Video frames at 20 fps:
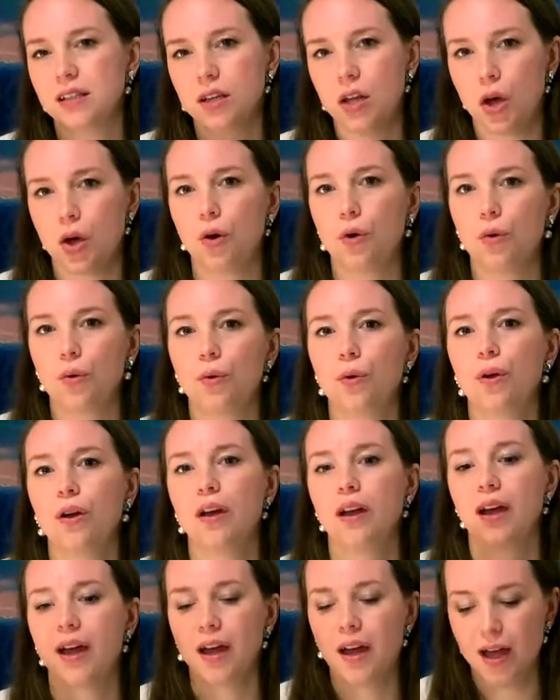no,
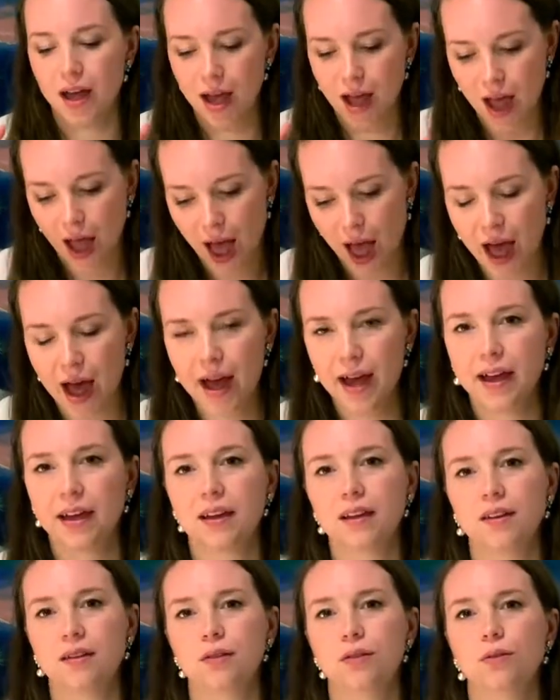
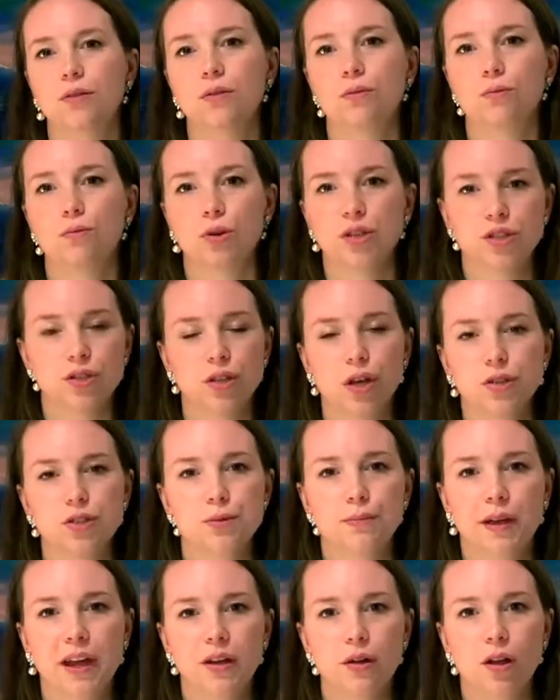I want to go to
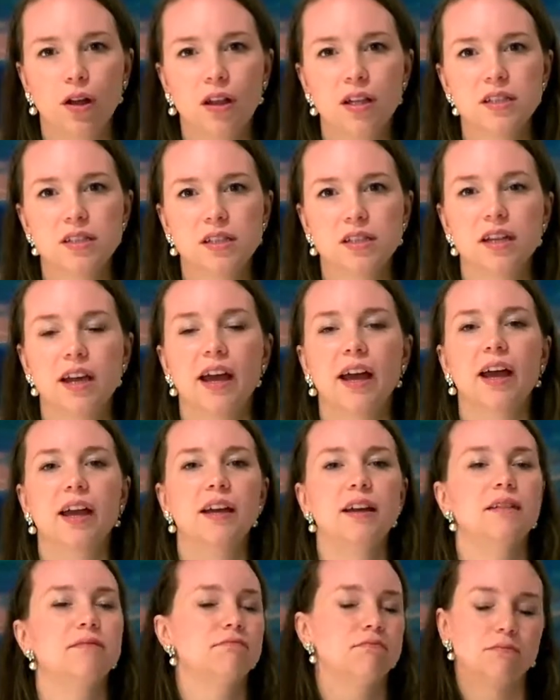bed early
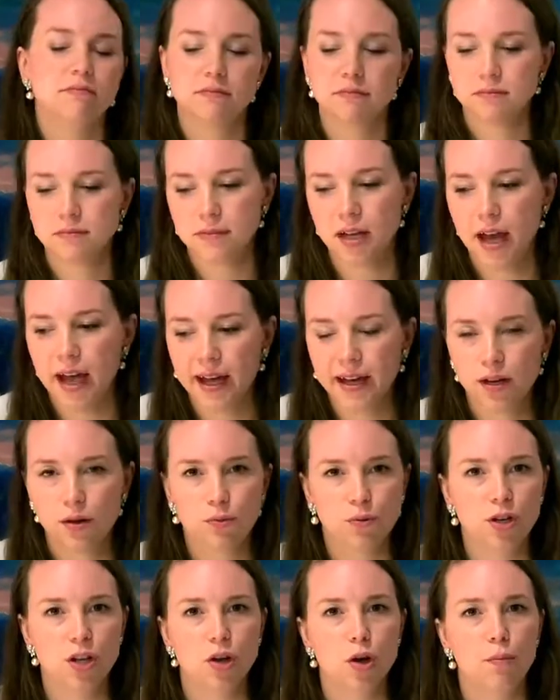today, I don't
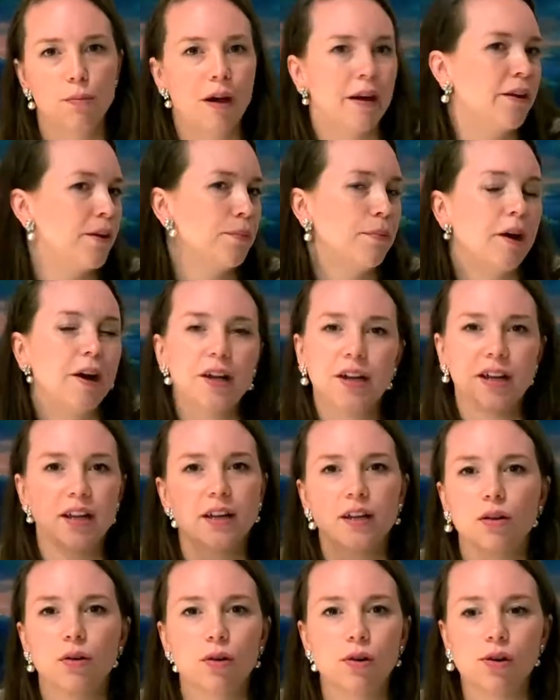want to go
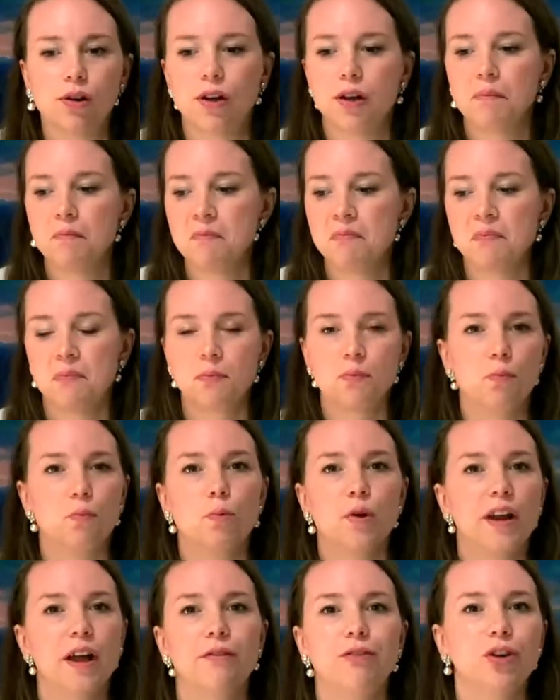partying, or
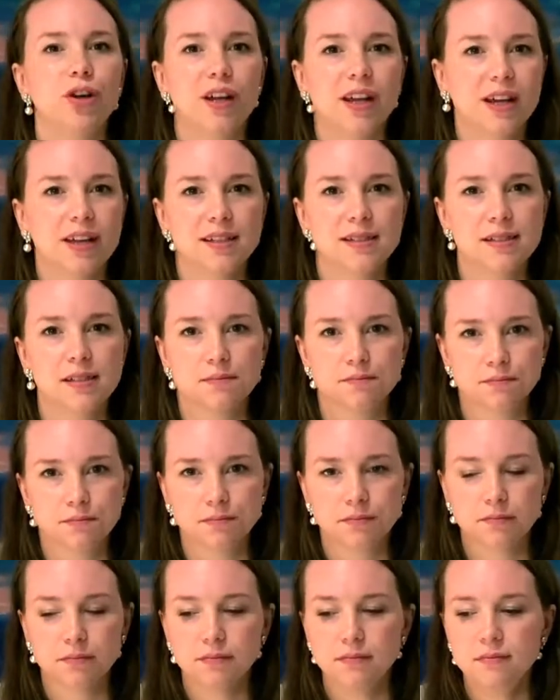whatever it is.
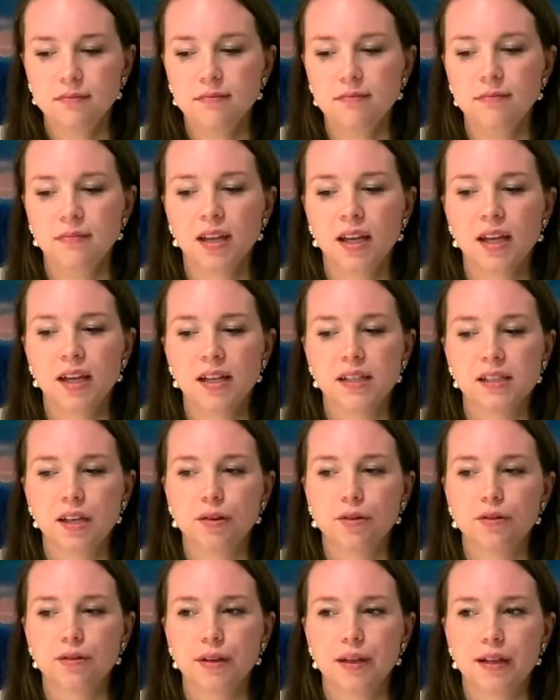
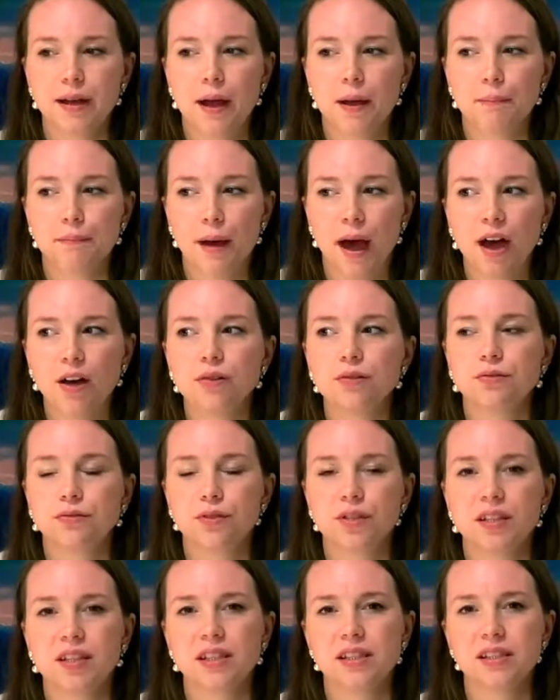So
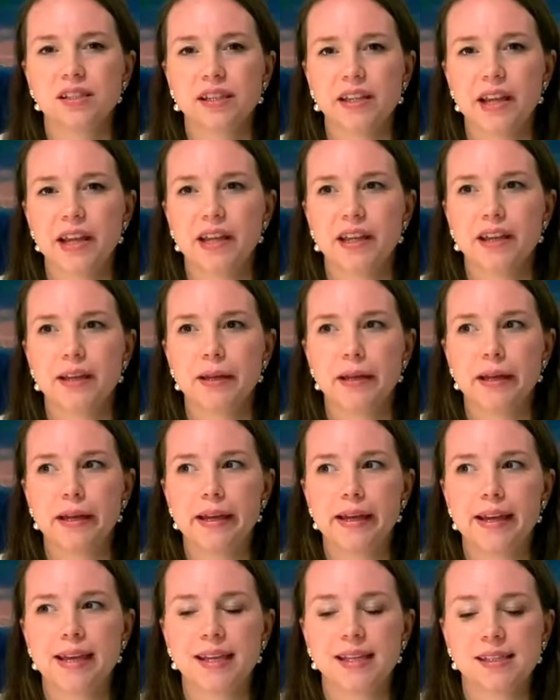boundaries
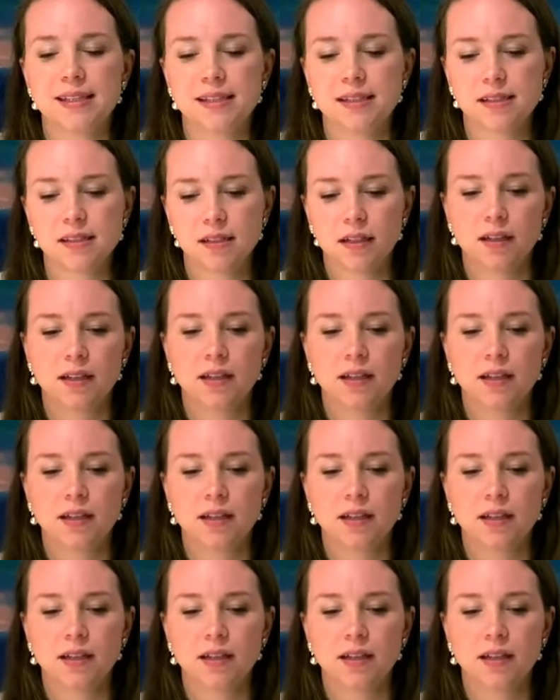is